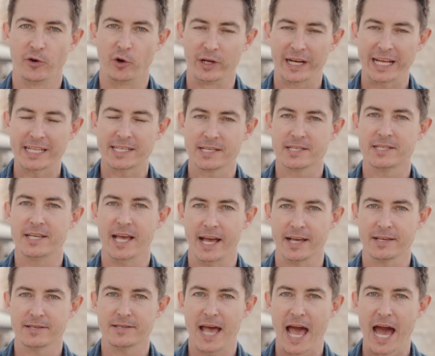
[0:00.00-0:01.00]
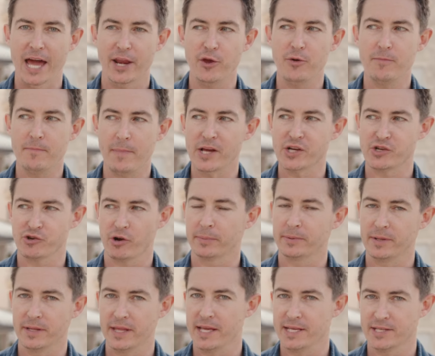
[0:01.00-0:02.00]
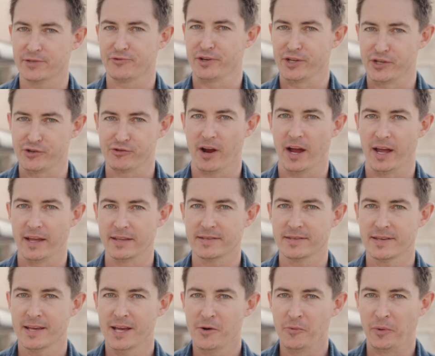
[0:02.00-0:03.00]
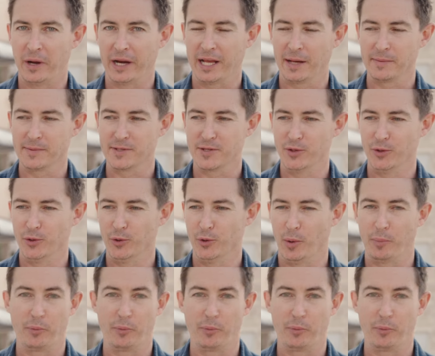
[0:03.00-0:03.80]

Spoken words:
of all, let's assess. How do you measure up to these three traits? When it comes to